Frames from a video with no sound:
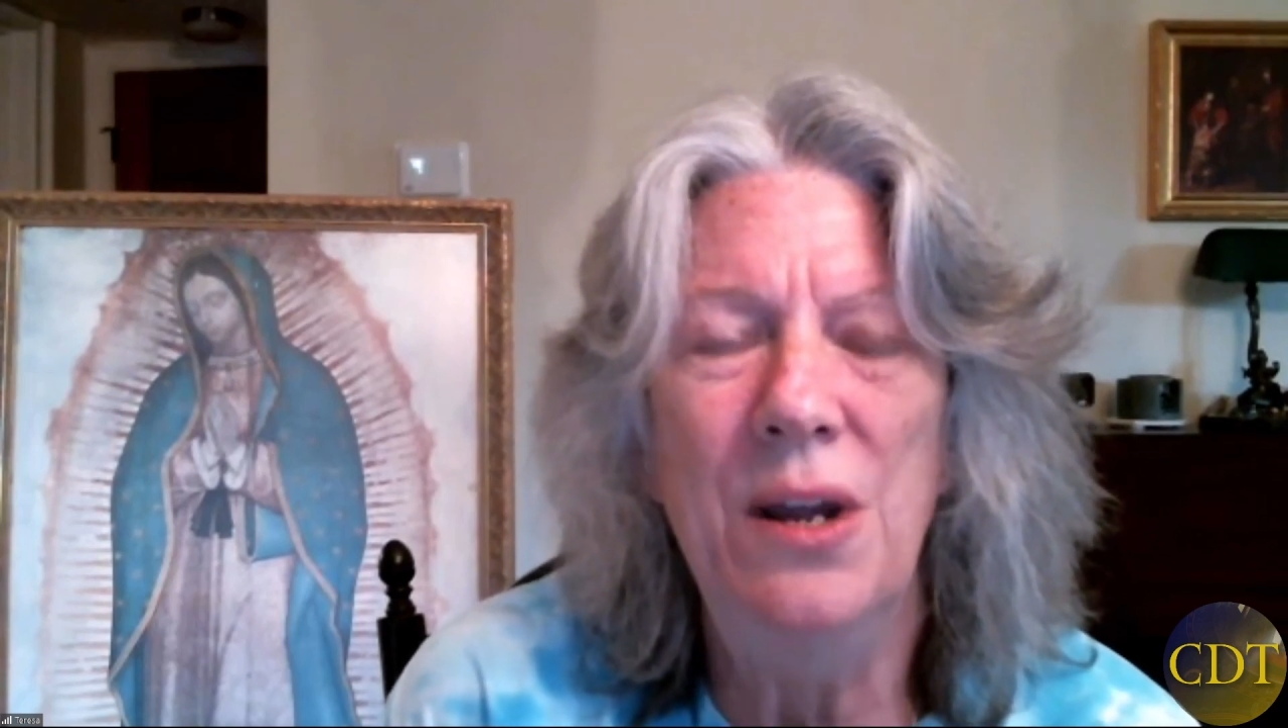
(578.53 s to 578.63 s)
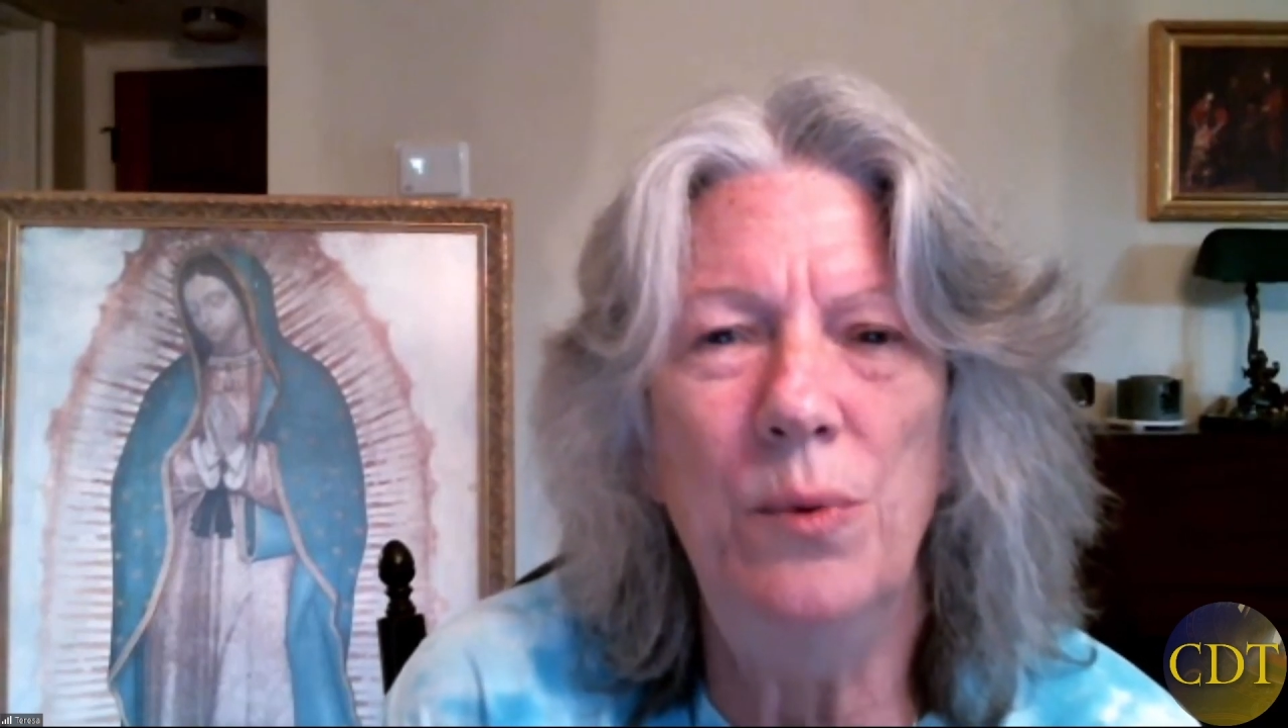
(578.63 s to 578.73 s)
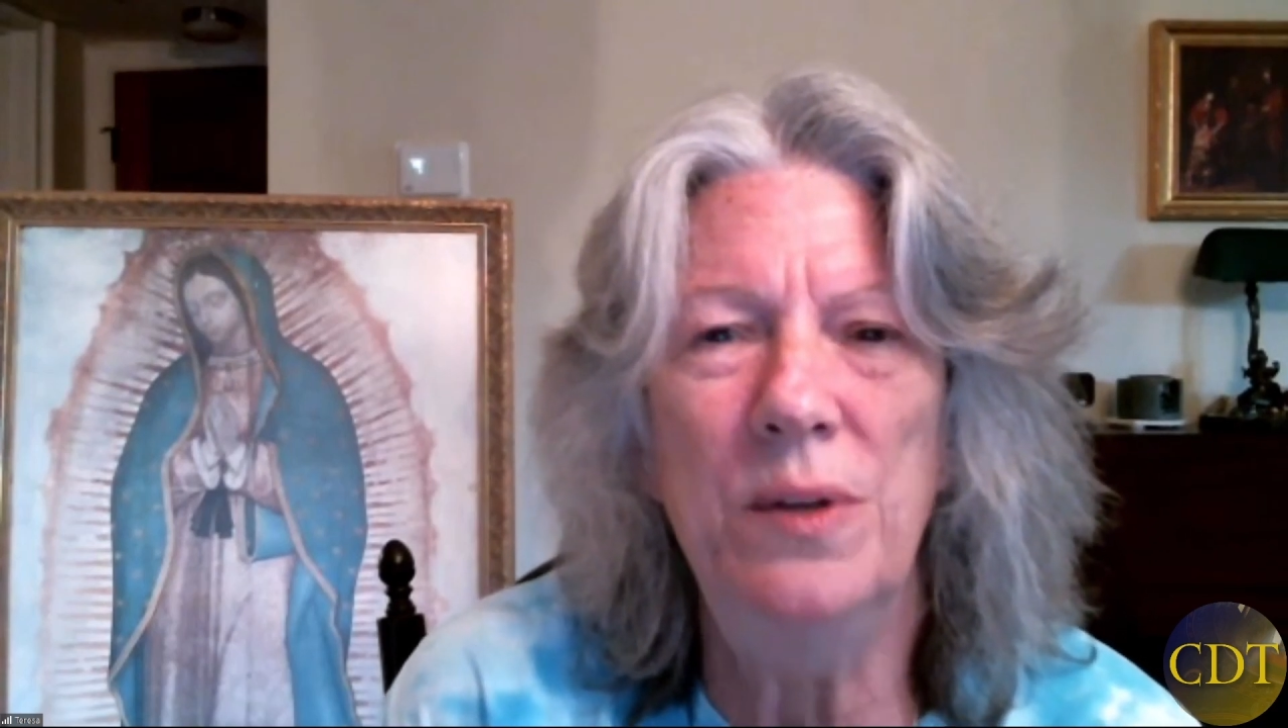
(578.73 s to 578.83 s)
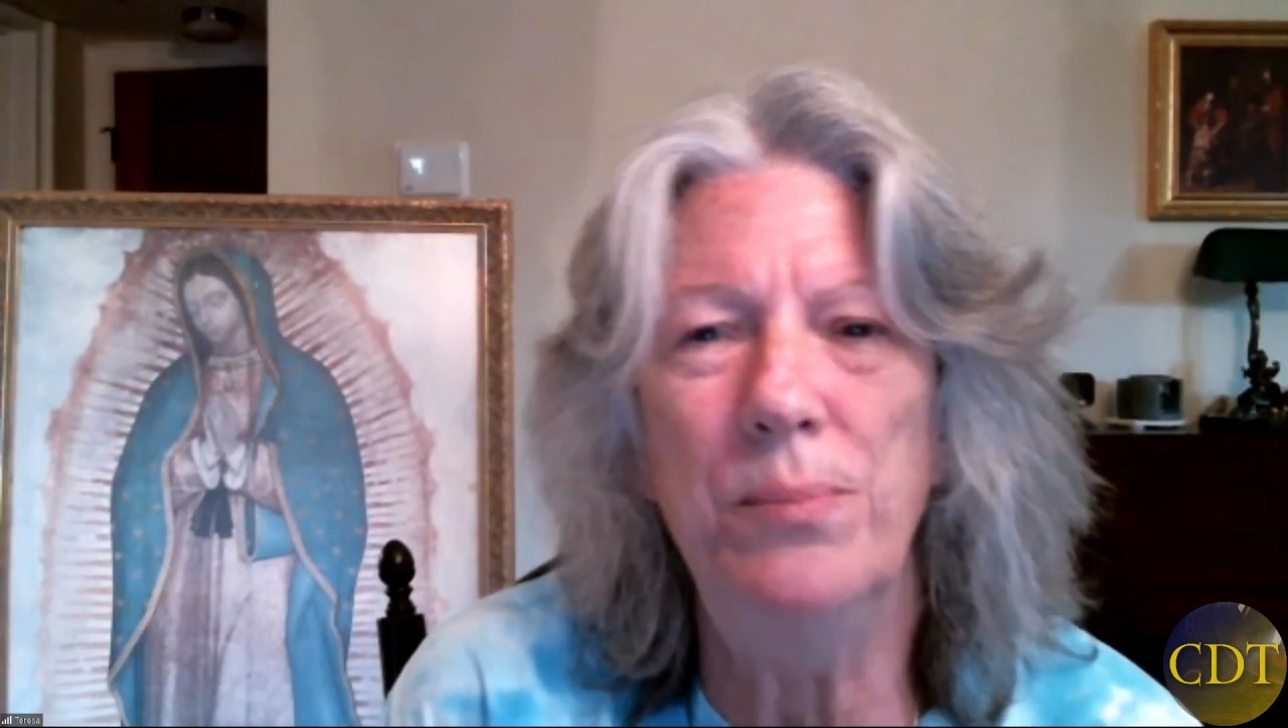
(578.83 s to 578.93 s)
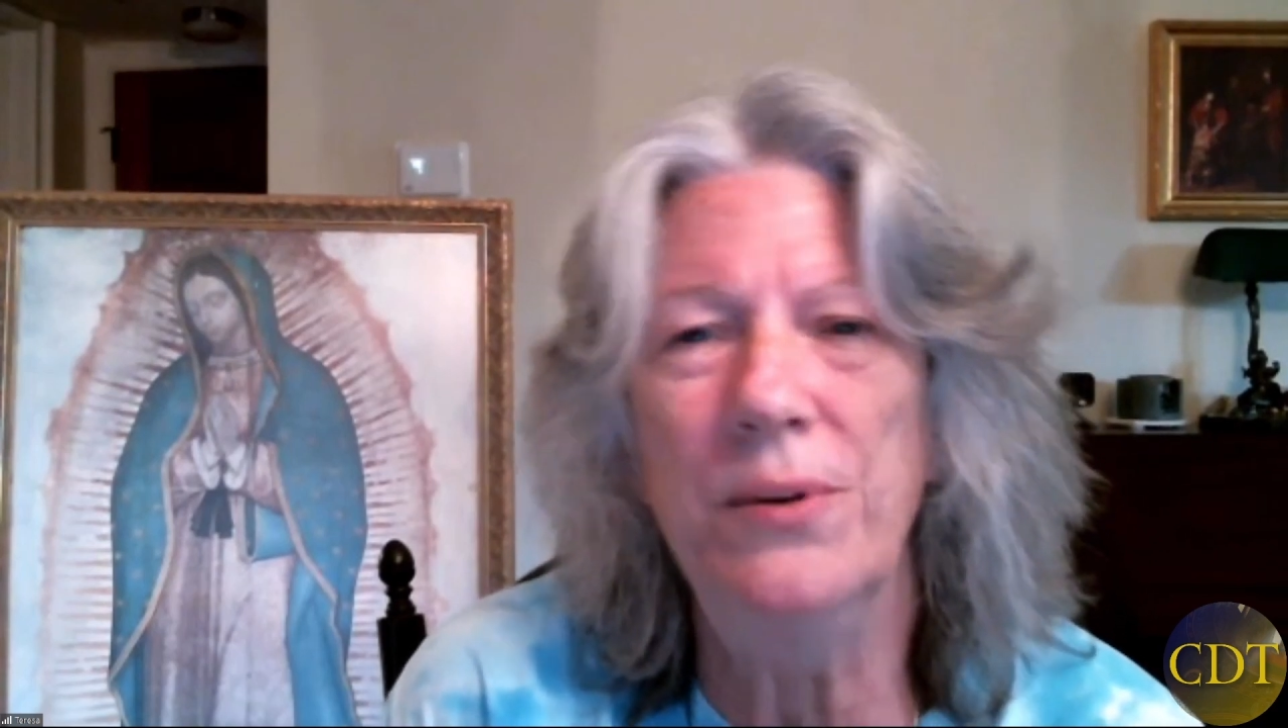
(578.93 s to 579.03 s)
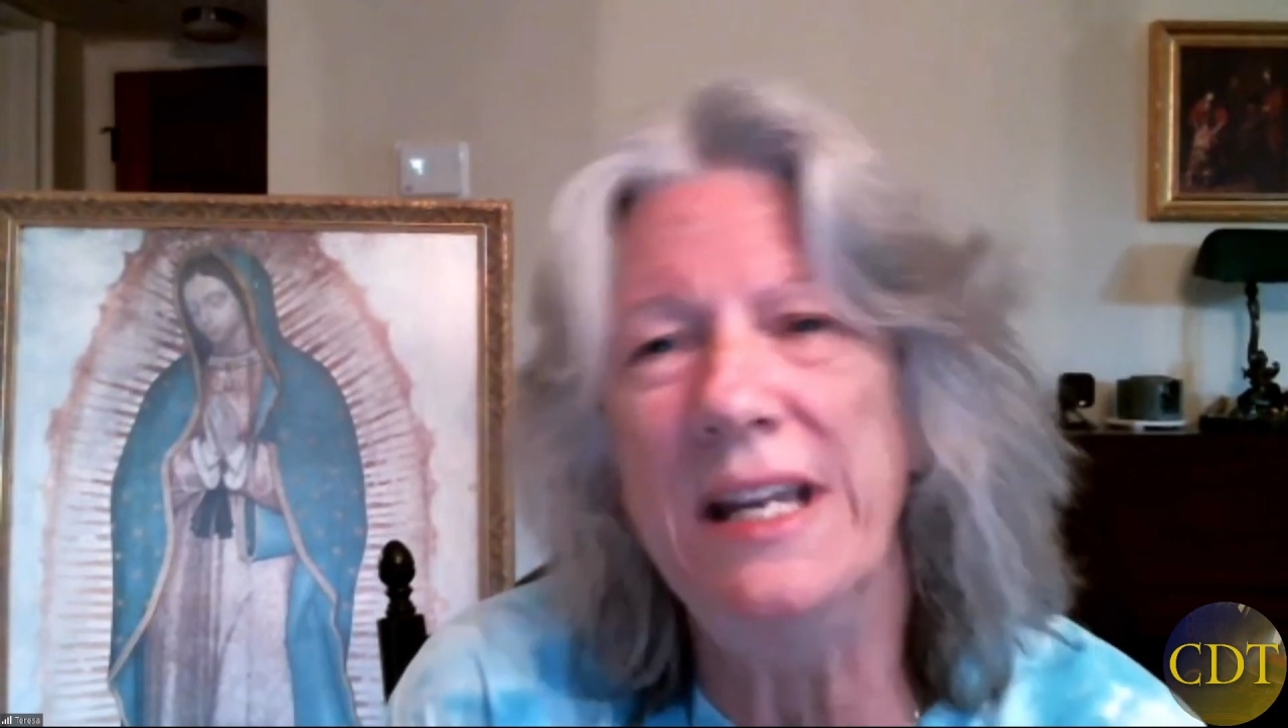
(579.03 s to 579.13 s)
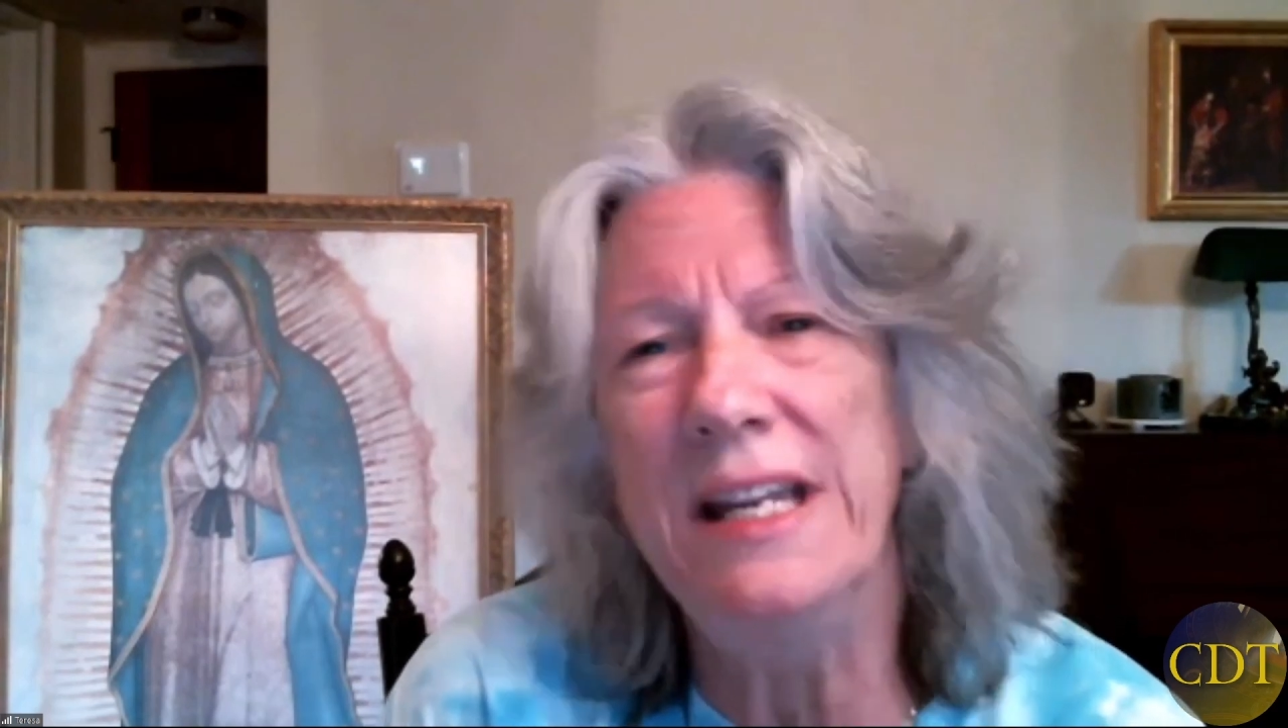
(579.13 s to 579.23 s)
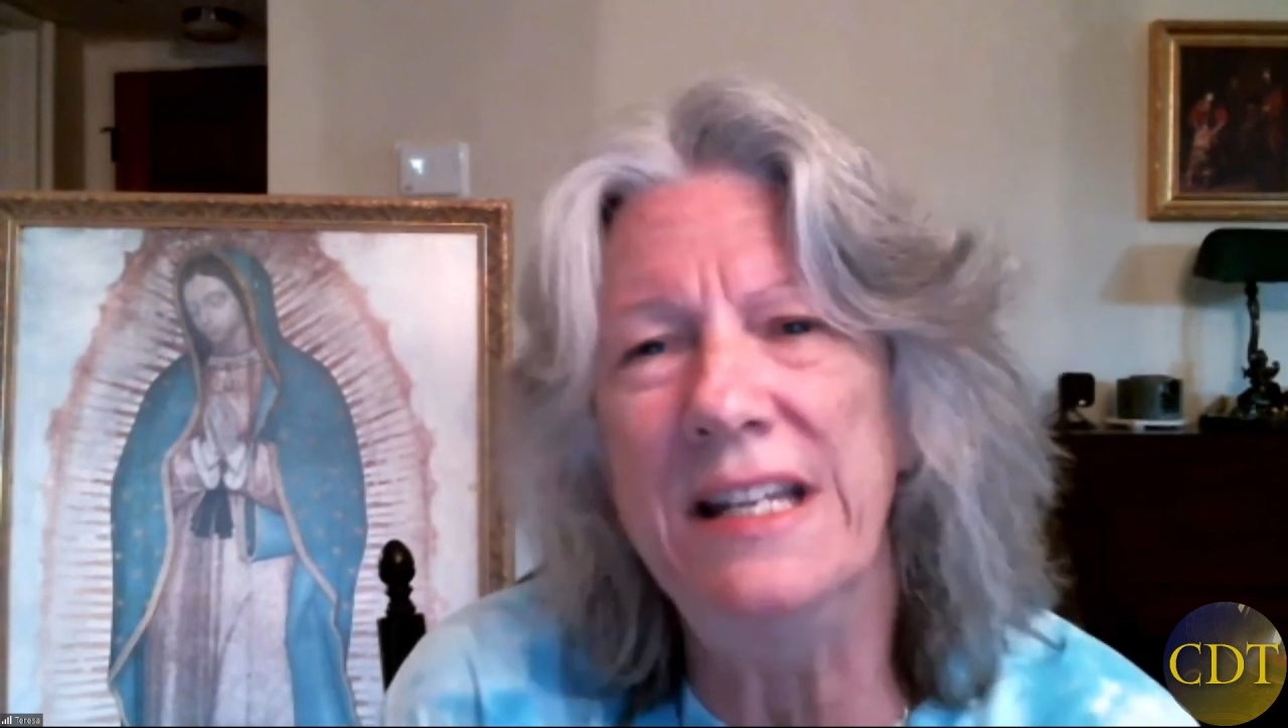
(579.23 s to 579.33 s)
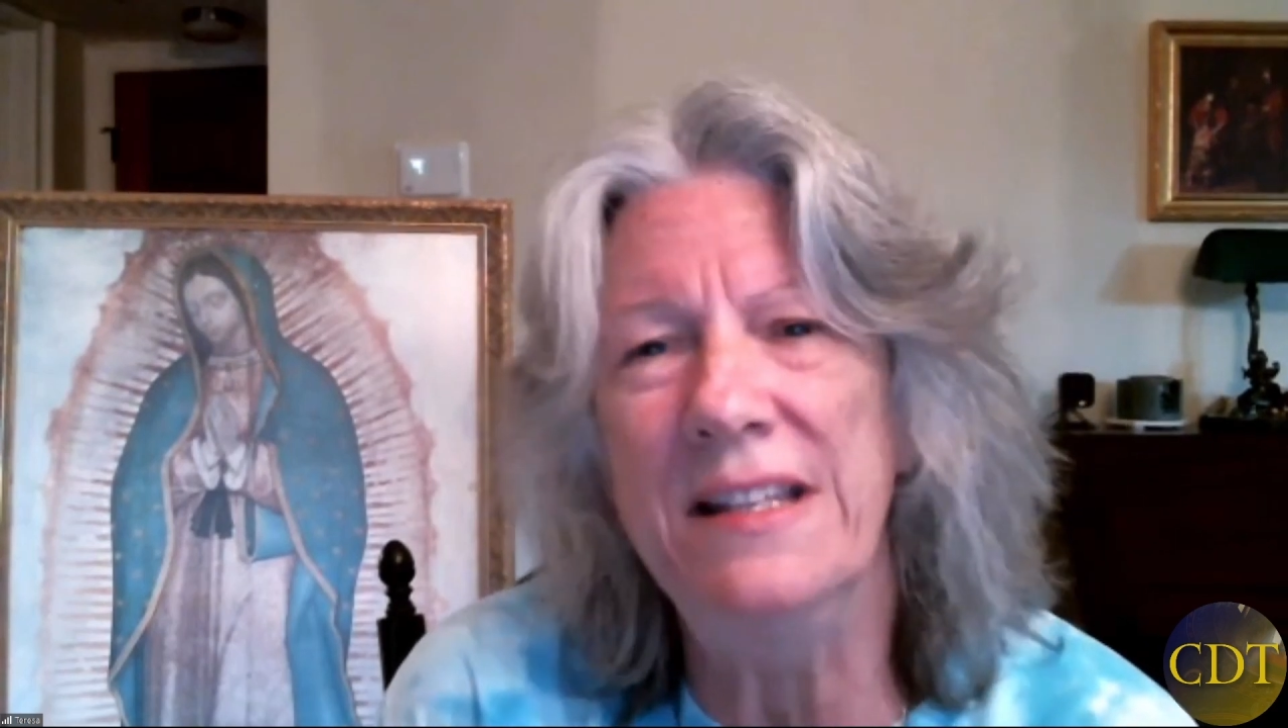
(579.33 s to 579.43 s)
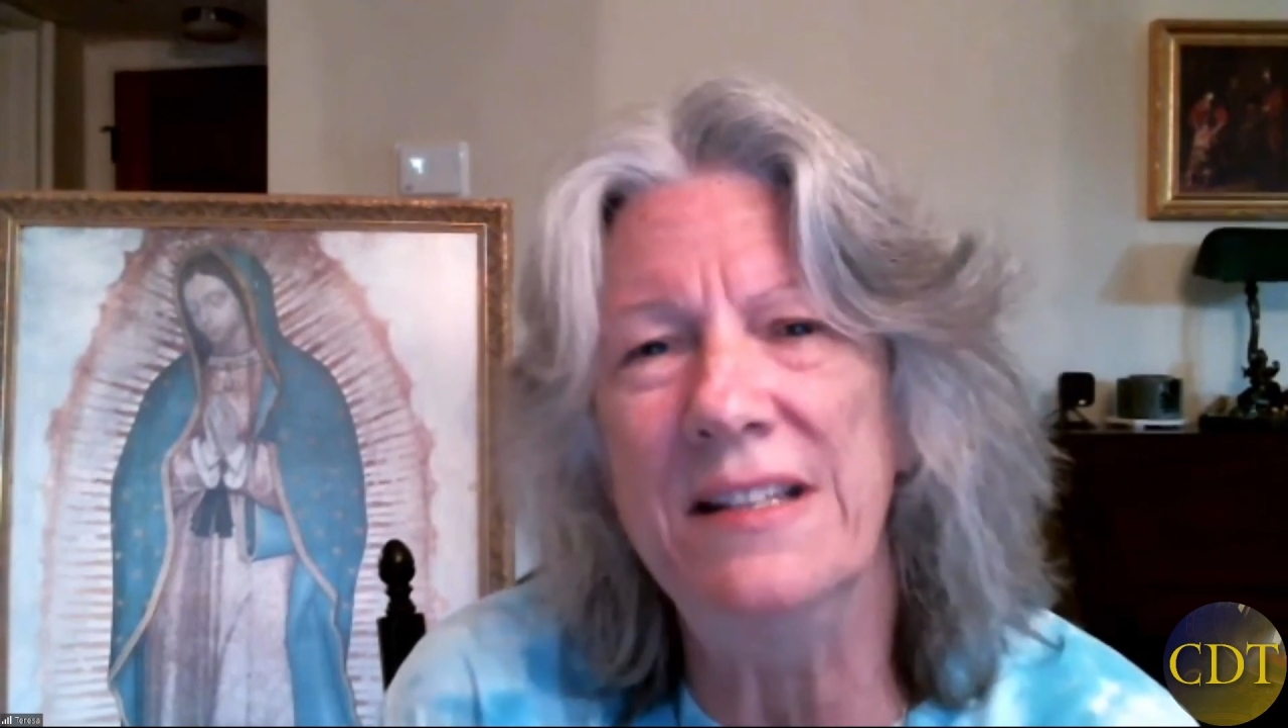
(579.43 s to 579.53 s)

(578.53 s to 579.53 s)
with bringing in